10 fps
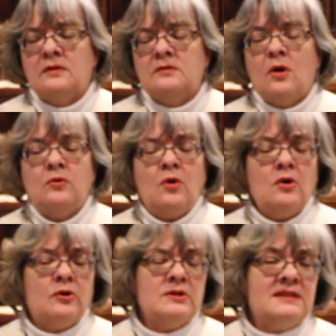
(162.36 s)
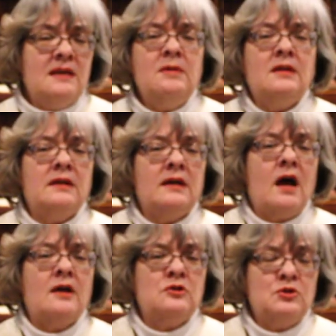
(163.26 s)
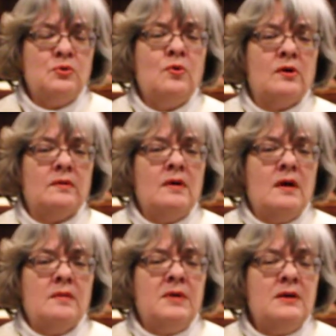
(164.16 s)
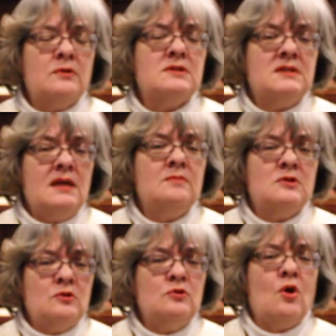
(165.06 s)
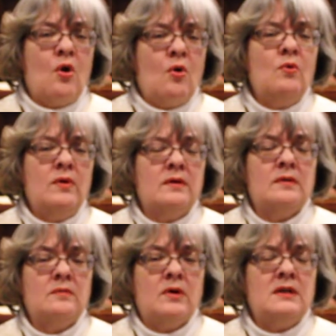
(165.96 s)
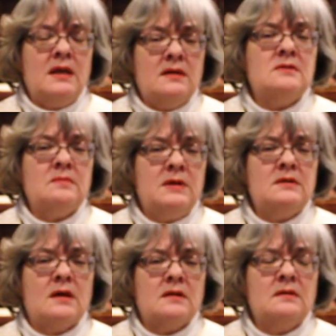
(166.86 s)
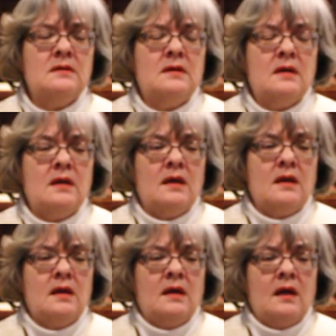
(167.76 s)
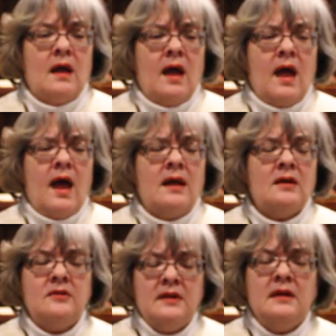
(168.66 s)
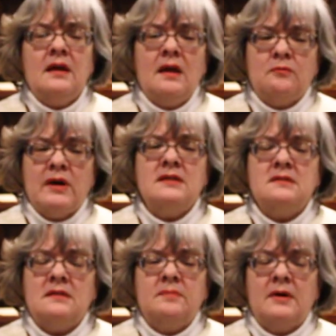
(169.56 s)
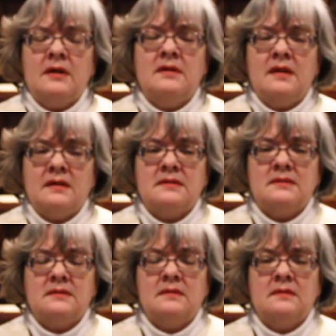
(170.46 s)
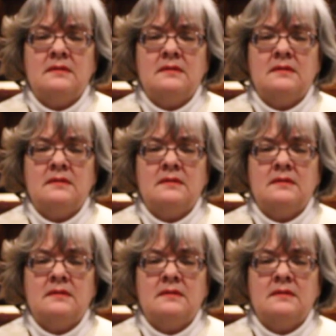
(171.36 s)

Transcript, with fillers: No longer seemingly unsure, Peter seemed to know what needed to be done and I think it rested upon this.